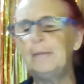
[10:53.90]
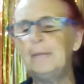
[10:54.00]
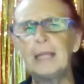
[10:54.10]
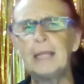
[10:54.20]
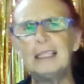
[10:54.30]

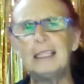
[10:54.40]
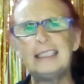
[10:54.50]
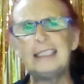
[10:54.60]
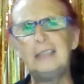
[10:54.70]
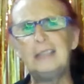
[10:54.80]
And I said,
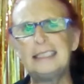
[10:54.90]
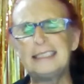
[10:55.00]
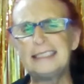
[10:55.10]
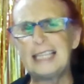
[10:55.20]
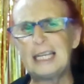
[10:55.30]
it's the
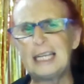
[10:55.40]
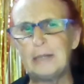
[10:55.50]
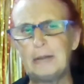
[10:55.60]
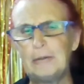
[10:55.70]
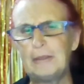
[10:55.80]
same
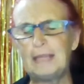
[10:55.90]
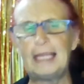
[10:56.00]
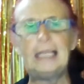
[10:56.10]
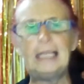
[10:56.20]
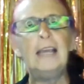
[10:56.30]
old thing.
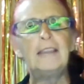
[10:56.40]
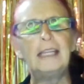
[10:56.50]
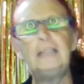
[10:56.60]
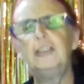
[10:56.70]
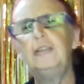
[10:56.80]
Think
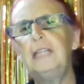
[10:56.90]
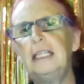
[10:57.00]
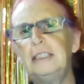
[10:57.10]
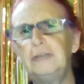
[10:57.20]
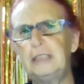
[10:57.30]
New
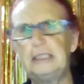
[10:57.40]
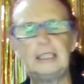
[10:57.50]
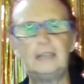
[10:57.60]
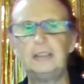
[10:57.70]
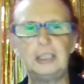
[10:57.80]
Year's
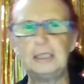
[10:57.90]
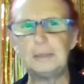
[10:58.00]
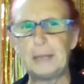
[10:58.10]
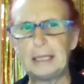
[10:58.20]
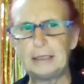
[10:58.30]
resolutions, but
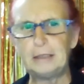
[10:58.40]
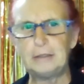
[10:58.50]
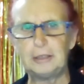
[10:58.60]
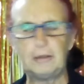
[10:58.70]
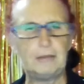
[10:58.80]
I don't
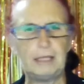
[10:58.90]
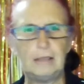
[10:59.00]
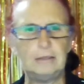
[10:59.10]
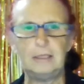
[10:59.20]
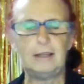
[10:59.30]
do those.
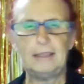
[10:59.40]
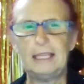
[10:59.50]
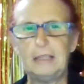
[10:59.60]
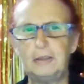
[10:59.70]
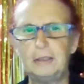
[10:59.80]
I think a
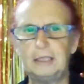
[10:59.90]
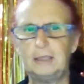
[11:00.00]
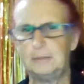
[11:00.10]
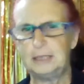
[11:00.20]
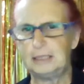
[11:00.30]
good time to
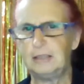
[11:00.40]
start